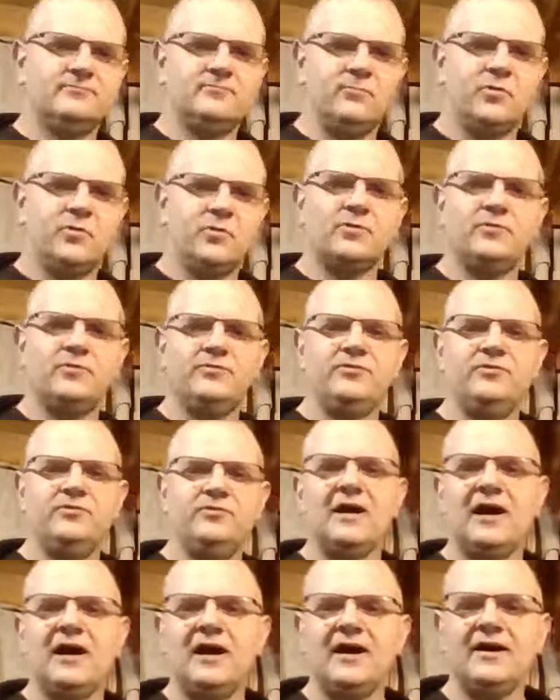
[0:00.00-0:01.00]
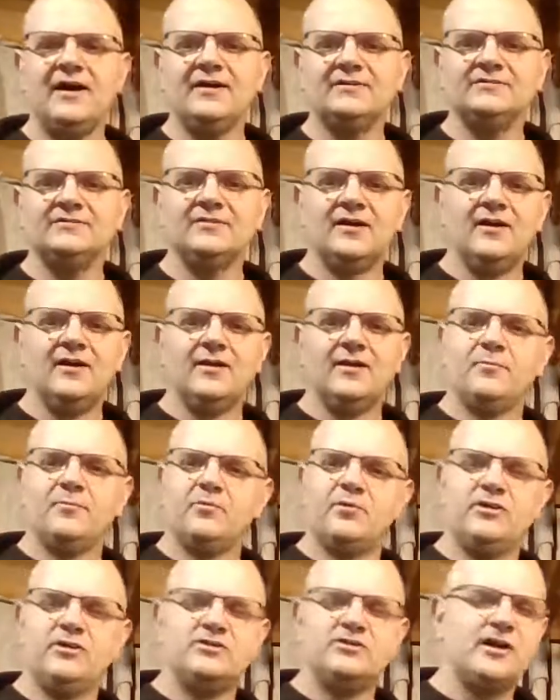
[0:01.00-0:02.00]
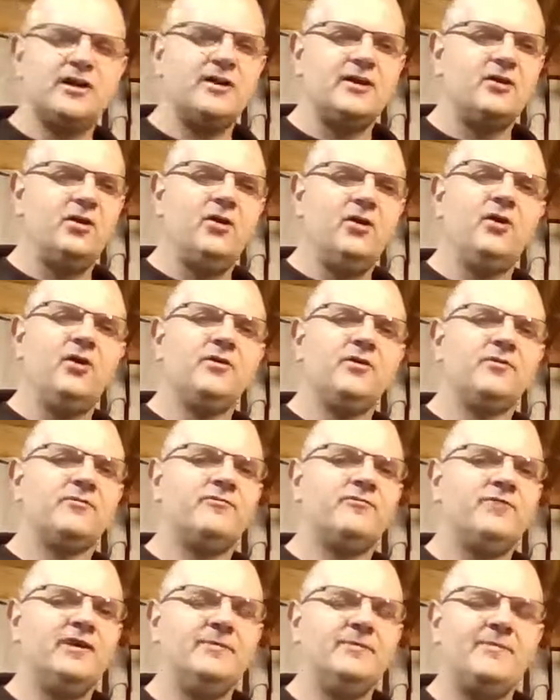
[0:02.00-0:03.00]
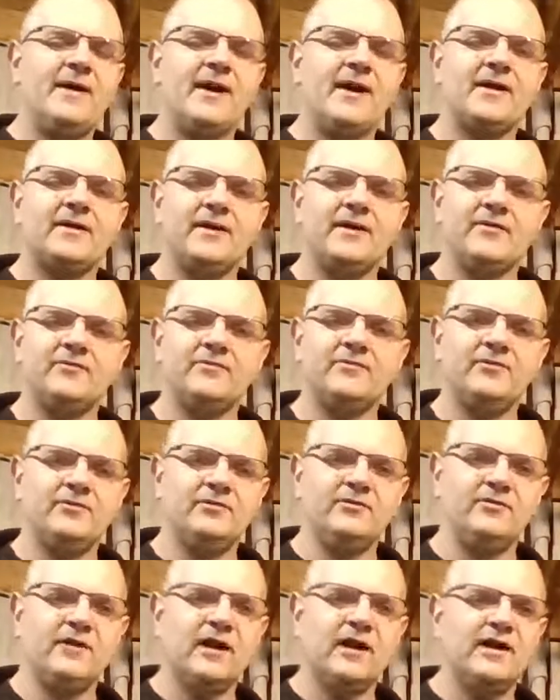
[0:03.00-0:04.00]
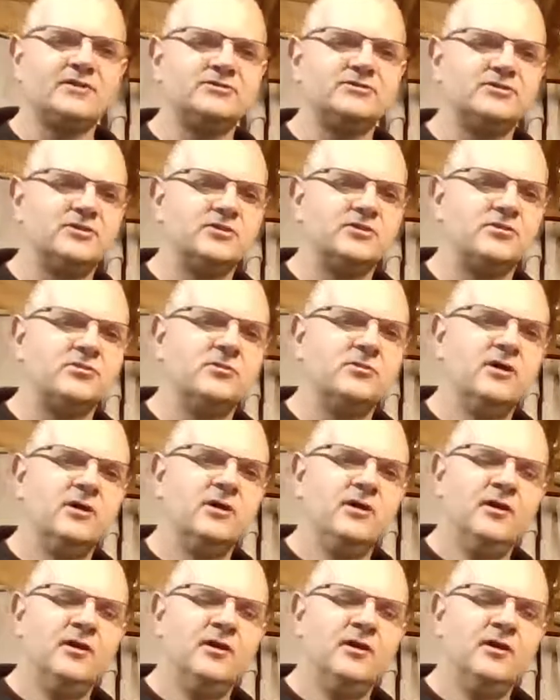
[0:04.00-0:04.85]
Working with you guys. Appreciate all your feedback and everything you guys do.